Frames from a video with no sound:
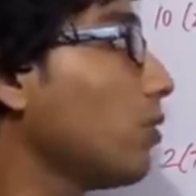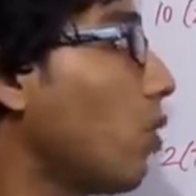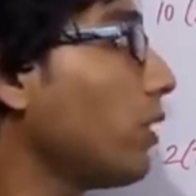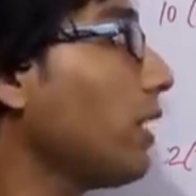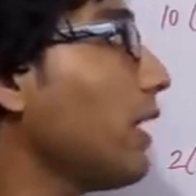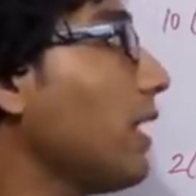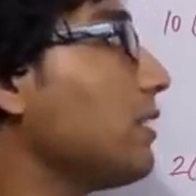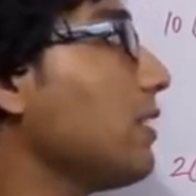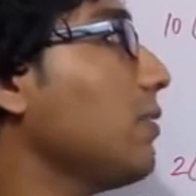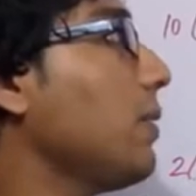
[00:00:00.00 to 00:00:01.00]
not
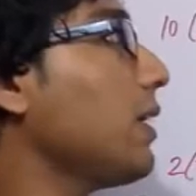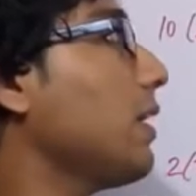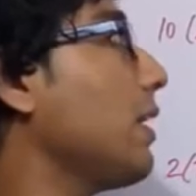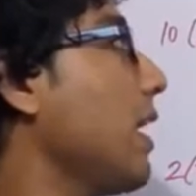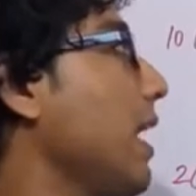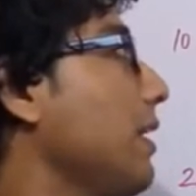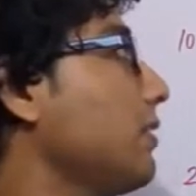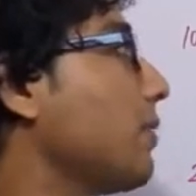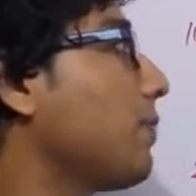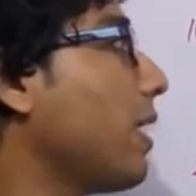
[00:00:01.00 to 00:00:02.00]
engaged in making
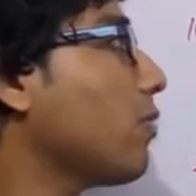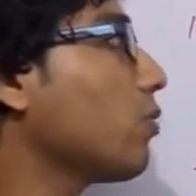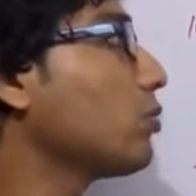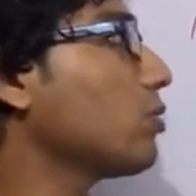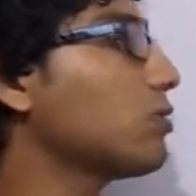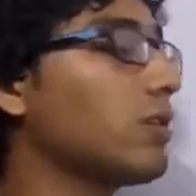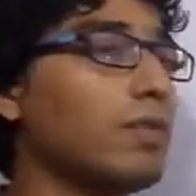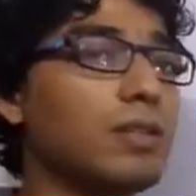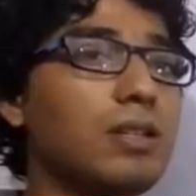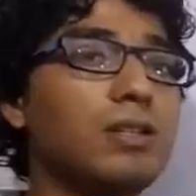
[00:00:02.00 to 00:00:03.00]
any supply of goods or
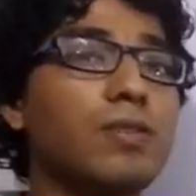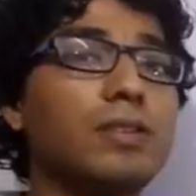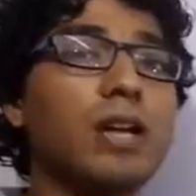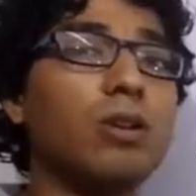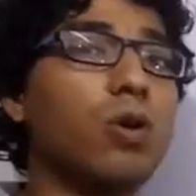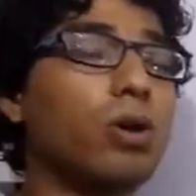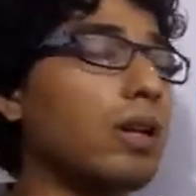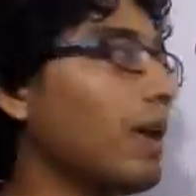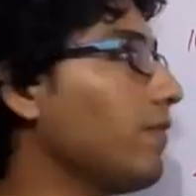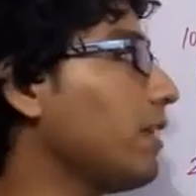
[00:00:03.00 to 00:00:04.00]
services which are
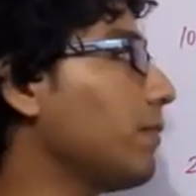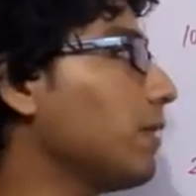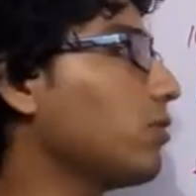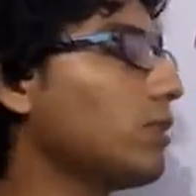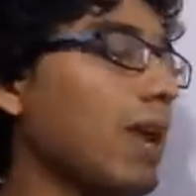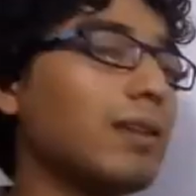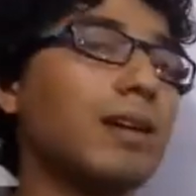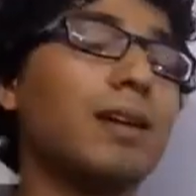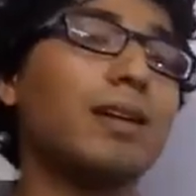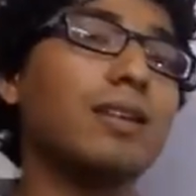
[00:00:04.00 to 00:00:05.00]
not leviable to
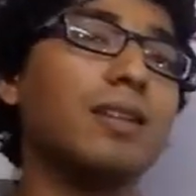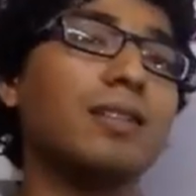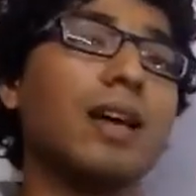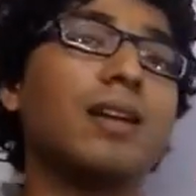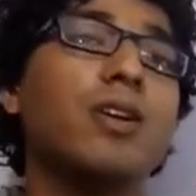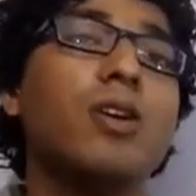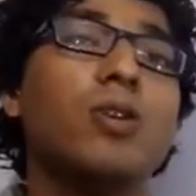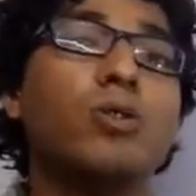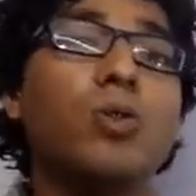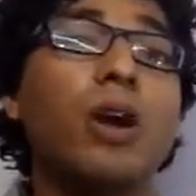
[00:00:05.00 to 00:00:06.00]
tax under this act.
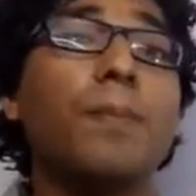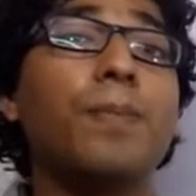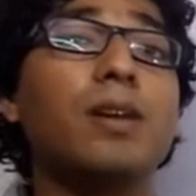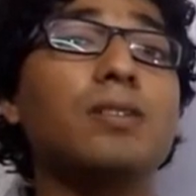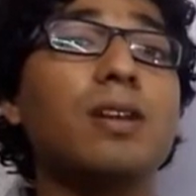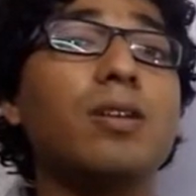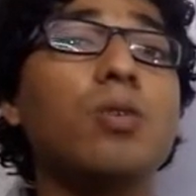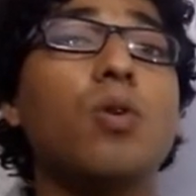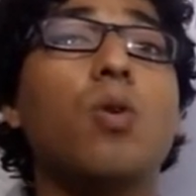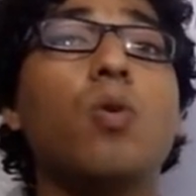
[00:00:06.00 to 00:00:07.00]
So a
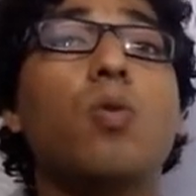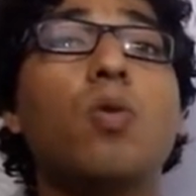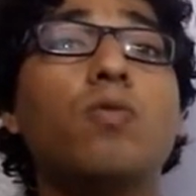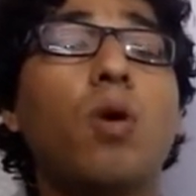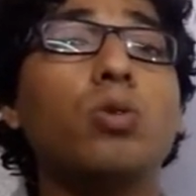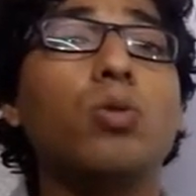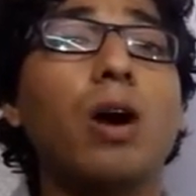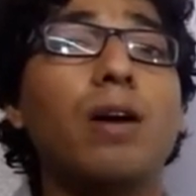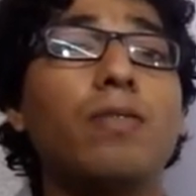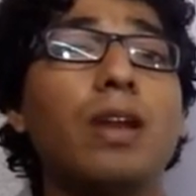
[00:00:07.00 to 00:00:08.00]
person who want
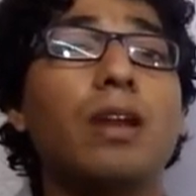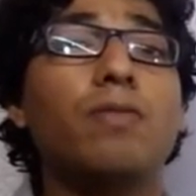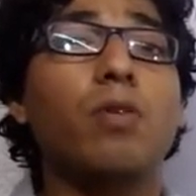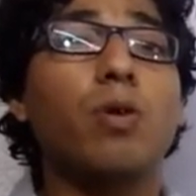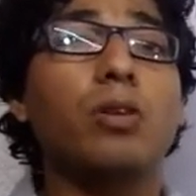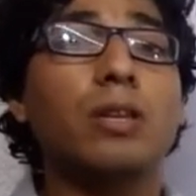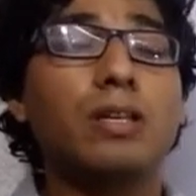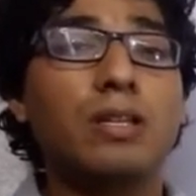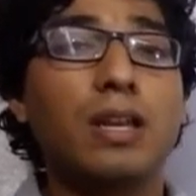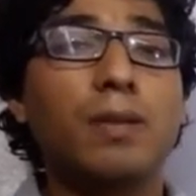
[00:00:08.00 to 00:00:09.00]
to avail for
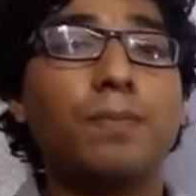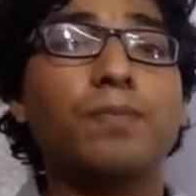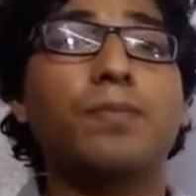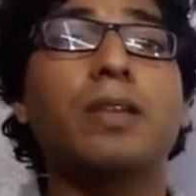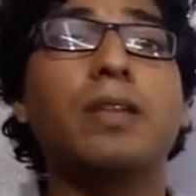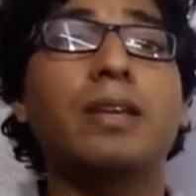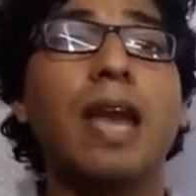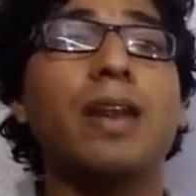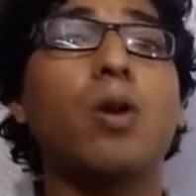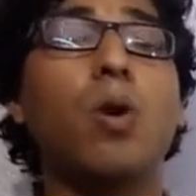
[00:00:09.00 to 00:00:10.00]
the scheme
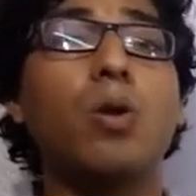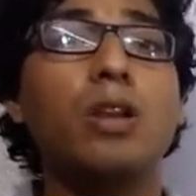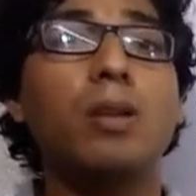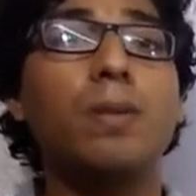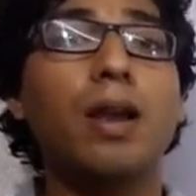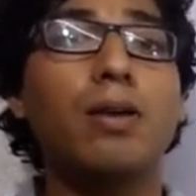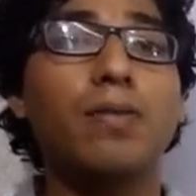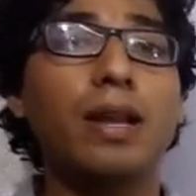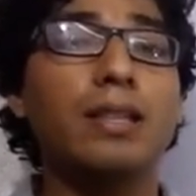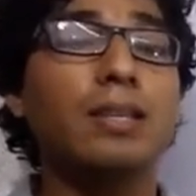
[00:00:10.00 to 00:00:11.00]
can only be
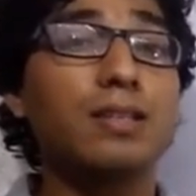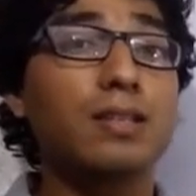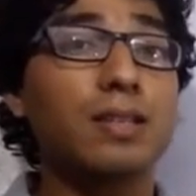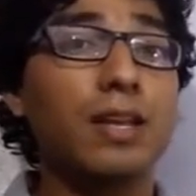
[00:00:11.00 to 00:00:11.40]
avail this